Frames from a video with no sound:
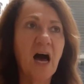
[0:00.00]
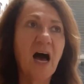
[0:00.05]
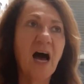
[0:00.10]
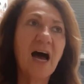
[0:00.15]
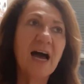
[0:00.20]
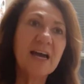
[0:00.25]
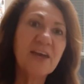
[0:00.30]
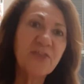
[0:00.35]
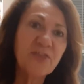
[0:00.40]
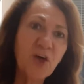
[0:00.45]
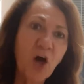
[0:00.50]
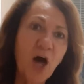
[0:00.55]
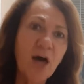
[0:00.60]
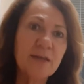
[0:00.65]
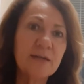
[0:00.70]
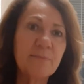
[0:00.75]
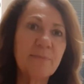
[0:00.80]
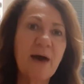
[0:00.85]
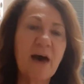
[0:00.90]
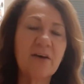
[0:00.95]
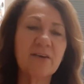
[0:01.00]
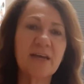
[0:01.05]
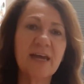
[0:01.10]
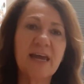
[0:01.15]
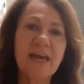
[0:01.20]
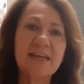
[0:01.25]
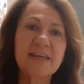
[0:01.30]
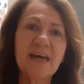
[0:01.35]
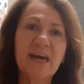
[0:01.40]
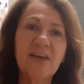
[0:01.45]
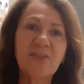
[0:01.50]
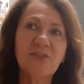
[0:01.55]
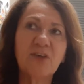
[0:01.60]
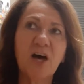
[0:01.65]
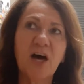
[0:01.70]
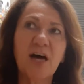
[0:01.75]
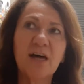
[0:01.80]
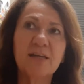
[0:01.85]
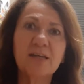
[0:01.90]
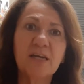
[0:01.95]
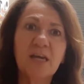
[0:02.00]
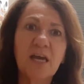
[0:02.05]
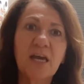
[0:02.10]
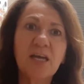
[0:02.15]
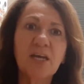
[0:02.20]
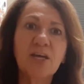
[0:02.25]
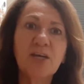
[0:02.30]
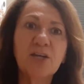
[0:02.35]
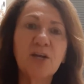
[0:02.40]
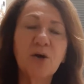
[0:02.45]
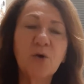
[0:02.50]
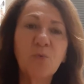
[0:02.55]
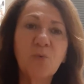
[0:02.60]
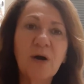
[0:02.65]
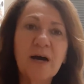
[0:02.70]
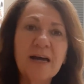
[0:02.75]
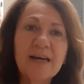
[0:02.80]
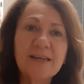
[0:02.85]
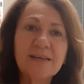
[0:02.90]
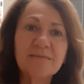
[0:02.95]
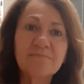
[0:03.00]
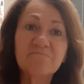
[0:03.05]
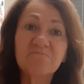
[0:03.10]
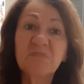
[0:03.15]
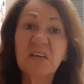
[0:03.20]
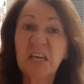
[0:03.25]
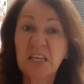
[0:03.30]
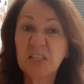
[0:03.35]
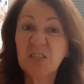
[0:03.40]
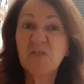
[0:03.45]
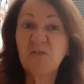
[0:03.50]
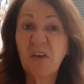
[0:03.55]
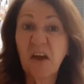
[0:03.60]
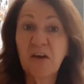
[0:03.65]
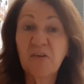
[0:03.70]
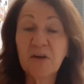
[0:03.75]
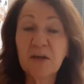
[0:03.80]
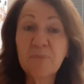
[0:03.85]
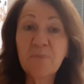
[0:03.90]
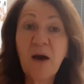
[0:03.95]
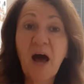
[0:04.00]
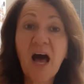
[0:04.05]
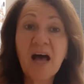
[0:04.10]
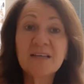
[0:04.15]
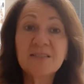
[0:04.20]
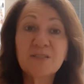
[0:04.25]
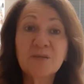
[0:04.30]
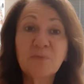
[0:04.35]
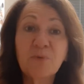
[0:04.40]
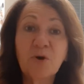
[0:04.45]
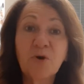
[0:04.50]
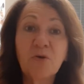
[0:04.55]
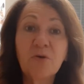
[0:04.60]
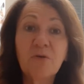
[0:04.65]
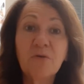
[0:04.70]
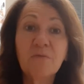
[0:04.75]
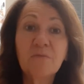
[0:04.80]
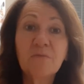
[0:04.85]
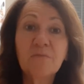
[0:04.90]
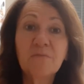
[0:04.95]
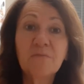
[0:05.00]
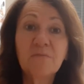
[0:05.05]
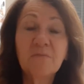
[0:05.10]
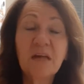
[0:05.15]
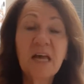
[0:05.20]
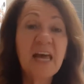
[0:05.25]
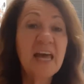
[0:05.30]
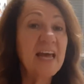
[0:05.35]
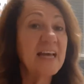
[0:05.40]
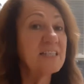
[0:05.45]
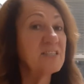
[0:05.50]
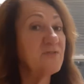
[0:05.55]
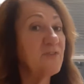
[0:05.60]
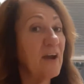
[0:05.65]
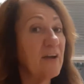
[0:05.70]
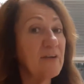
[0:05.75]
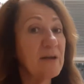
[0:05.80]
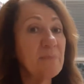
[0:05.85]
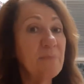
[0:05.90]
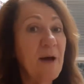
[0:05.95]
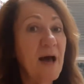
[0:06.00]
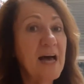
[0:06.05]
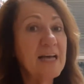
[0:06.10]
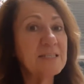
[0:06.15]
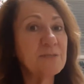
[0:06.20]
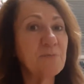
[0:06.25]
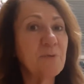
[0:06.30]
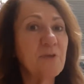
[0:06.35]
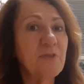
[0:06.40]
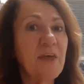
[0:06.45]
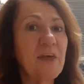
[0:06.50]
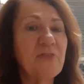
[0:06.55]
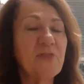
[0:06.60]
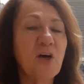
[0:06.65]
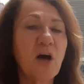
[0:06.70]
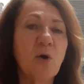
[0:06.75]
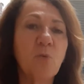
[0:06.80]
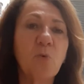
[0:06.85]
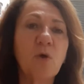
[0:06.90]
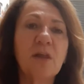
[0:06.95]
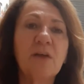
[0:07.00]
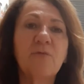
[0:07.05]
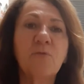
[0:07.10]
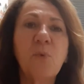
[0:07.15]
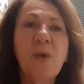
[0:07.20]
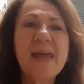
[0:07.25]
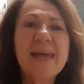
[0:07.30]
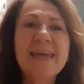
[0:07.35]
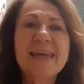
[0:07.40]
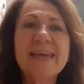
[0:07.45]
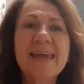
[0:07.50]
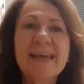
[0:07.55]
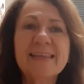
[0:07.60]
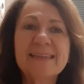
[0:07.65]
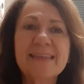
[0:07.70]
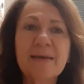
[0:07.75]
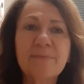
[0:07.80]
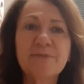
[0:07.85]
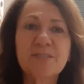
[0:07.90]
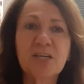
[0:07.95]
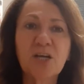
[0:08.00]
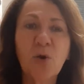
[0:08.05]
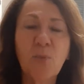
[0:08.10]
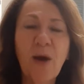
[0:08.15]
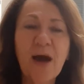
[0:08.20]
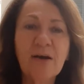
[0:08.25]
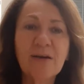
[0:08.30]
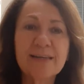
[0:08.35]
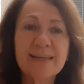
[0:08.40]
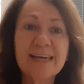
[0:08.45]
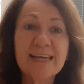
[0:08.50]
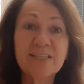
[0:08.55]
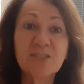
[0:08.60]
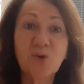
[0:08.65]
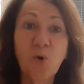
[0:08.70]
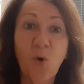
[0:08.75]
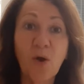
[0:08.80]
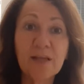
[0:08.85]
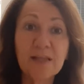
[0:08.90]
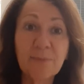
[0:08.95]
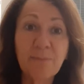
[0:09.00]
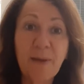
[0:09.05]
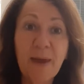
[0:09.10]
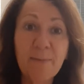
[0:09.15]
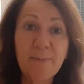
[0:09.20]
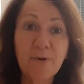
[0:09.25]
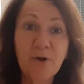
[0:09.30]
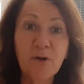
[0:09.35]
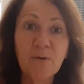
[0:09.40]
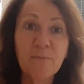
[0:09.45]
I thought about it and I thought, you know what? It's very possible. It's very possible. They thought, well, if we can get them to go out and get toilet paper,